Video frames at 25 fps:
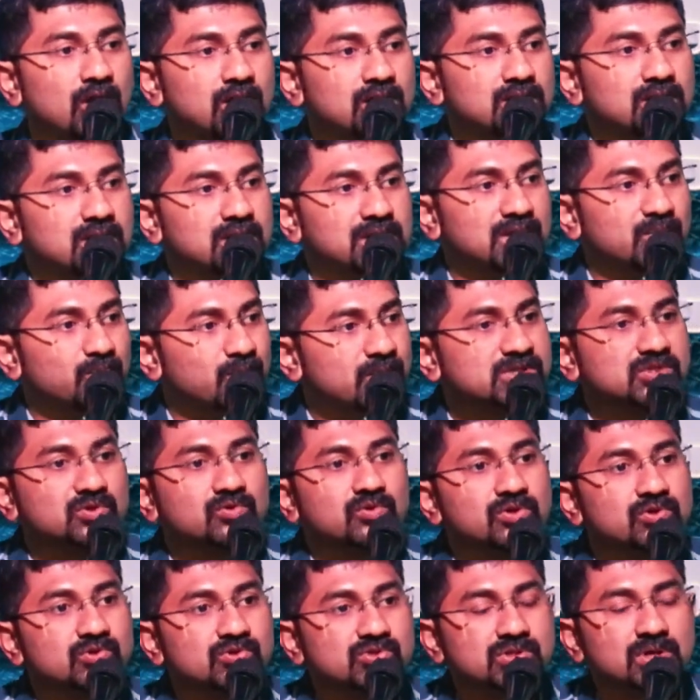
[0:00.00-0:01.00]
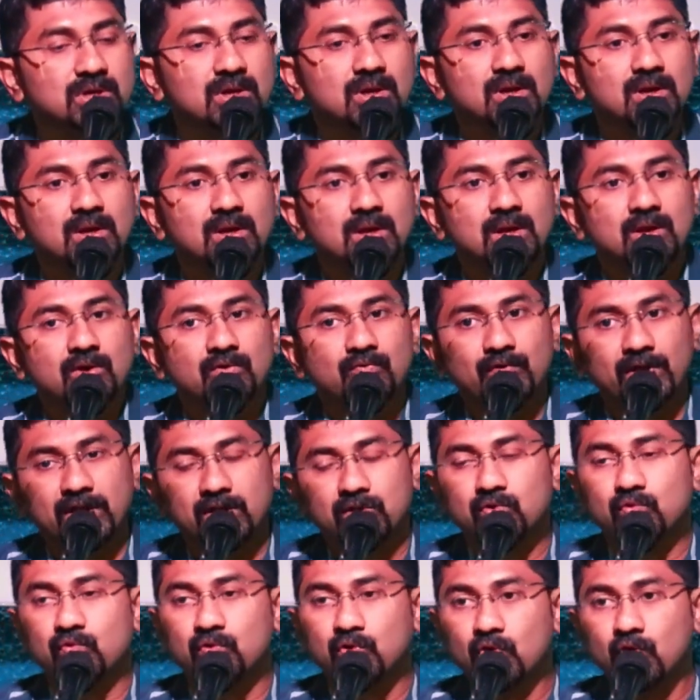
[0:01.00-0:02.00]
all the depressive news
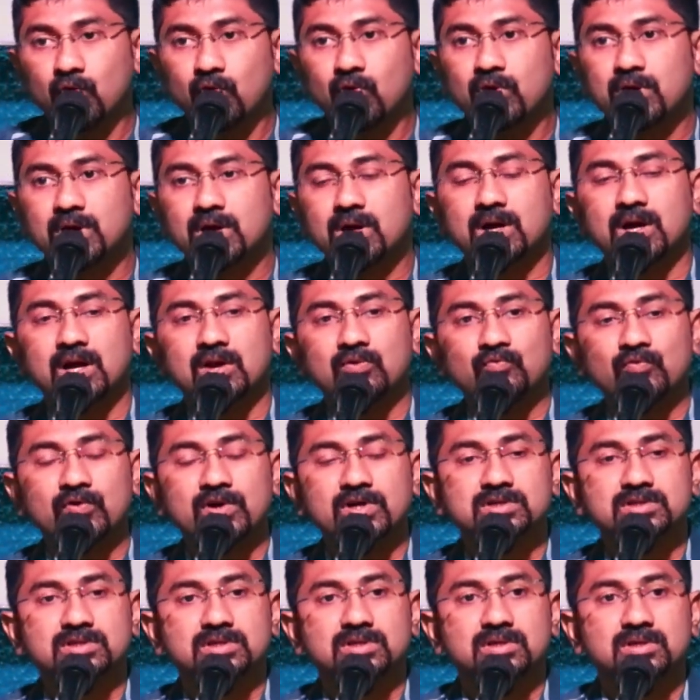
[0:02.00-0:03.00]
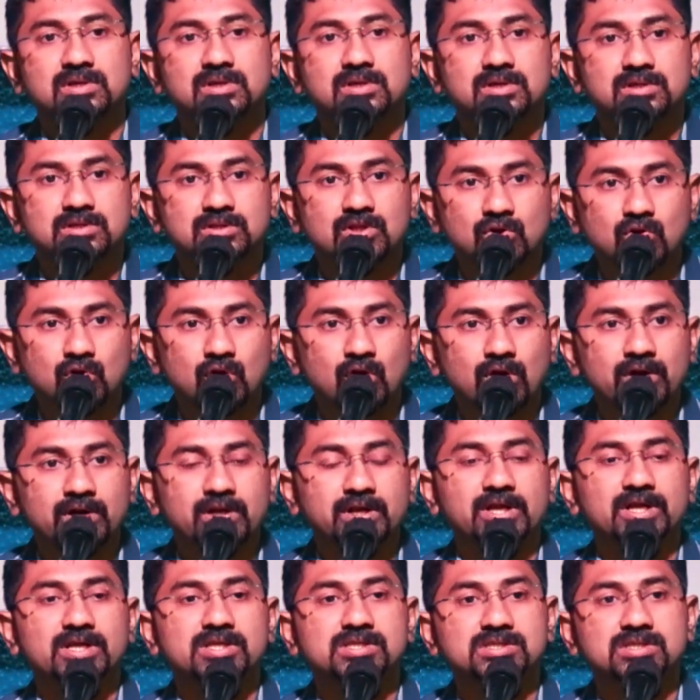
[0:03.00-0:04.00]
when you convert the
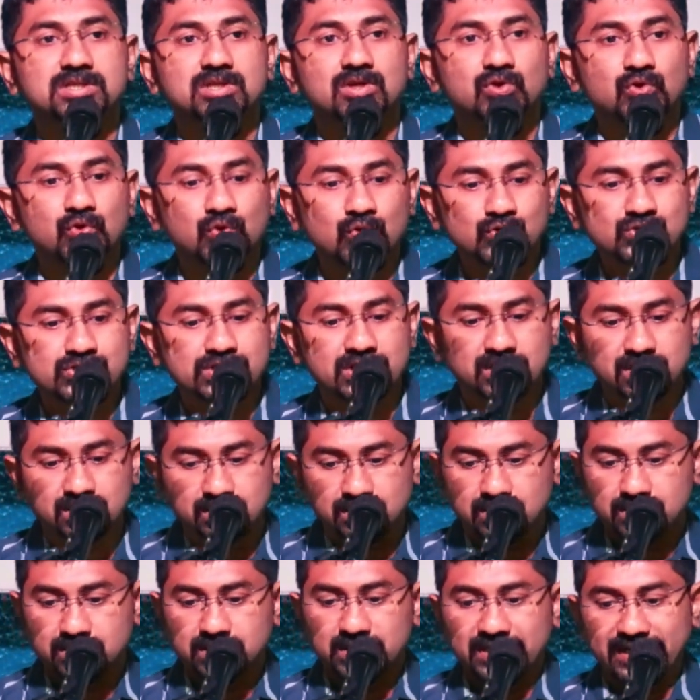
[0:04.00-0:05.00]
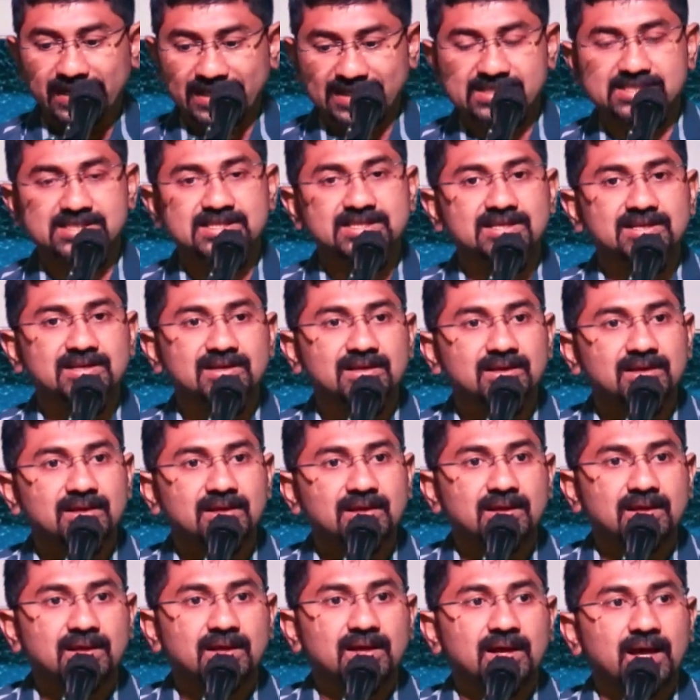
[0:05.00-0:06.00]
context using the text
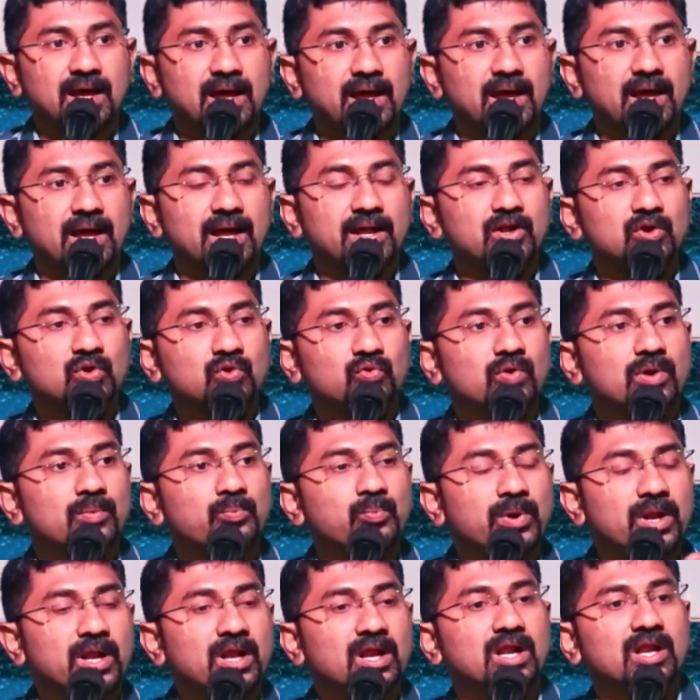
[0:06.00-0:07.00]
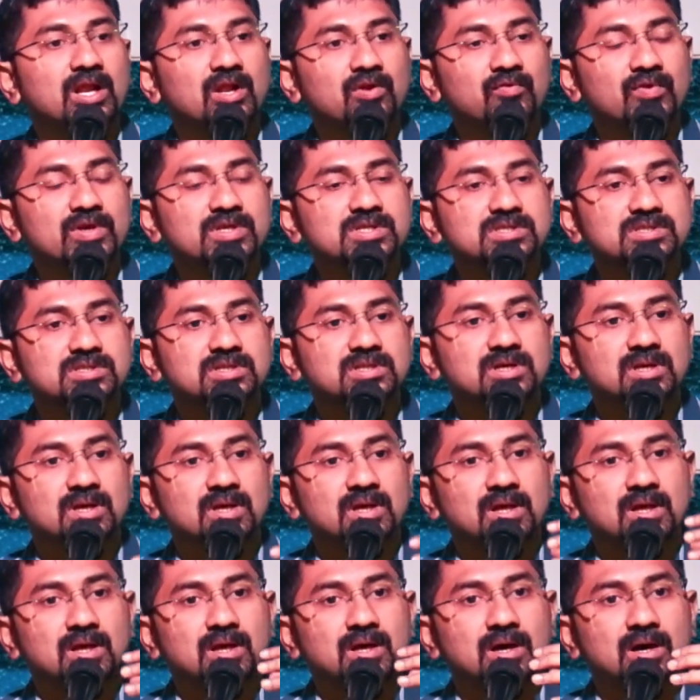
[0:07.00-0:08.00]
into a prayer request
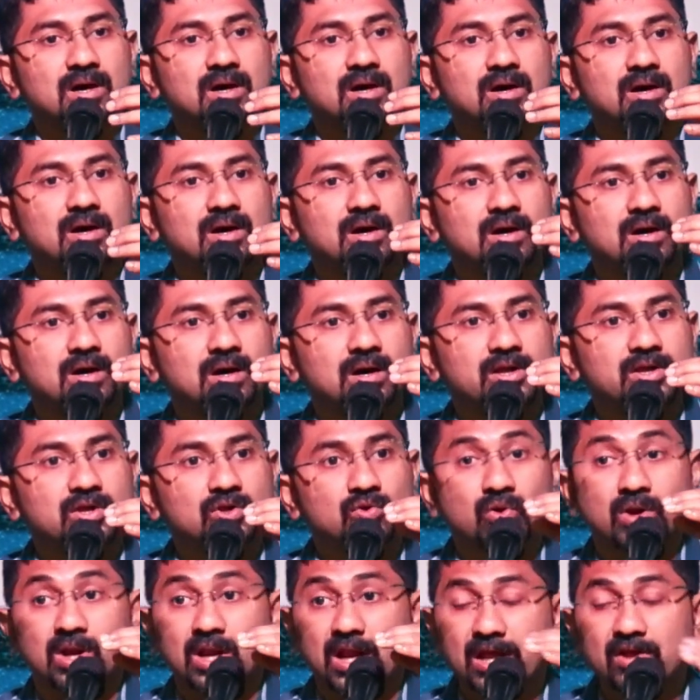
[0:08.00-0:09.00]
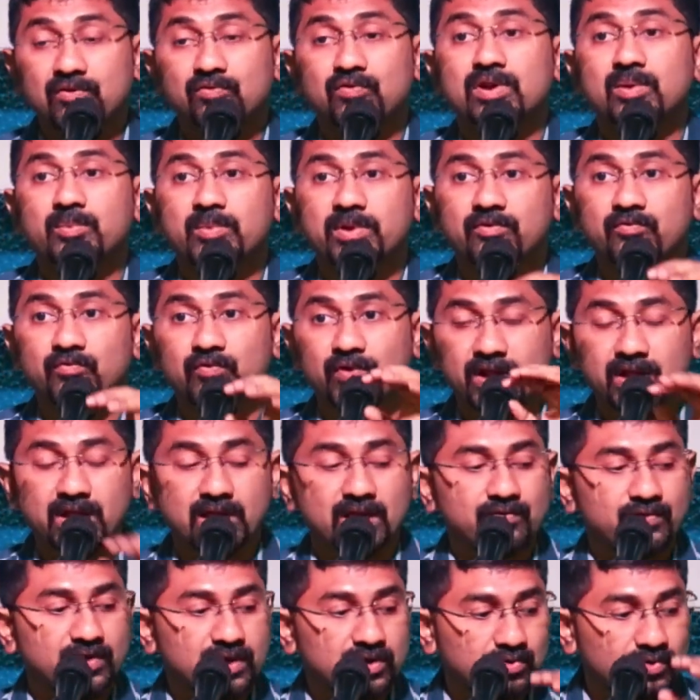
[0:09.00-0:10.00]
uh, your life will be
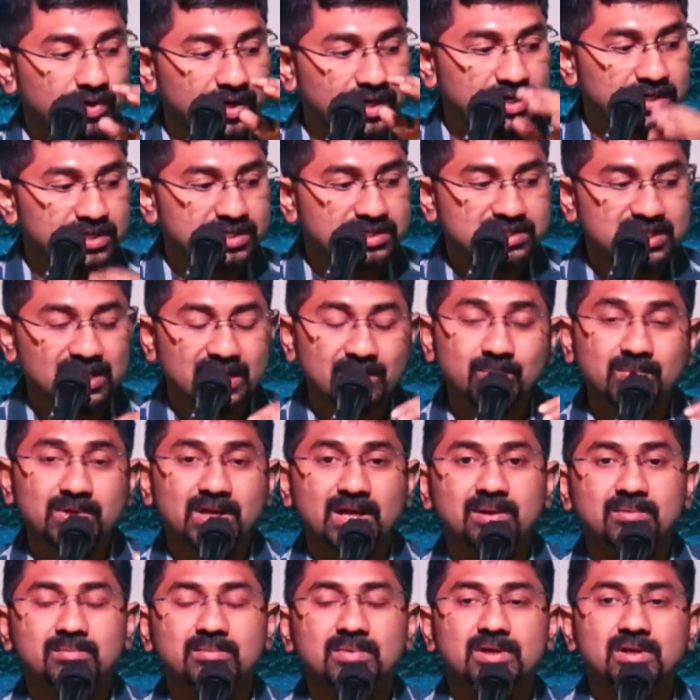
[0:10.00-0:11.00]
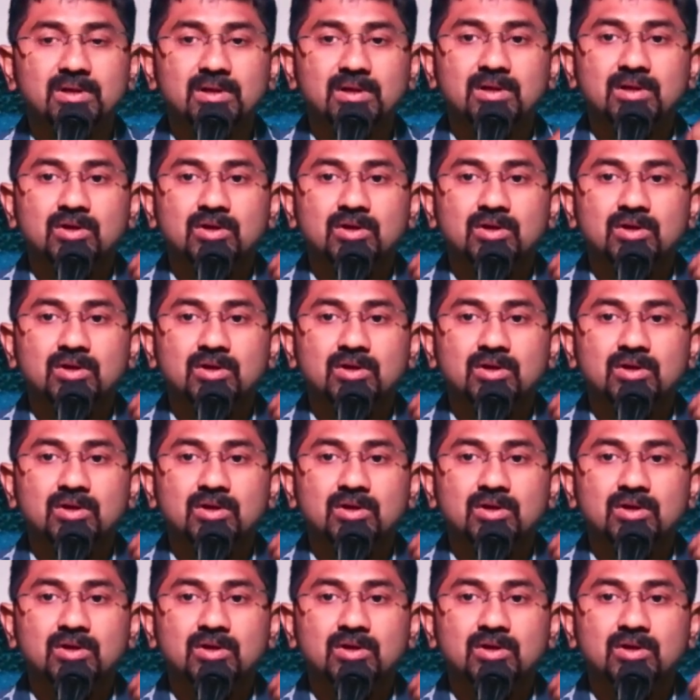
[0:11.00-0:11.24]
very effective and at the same time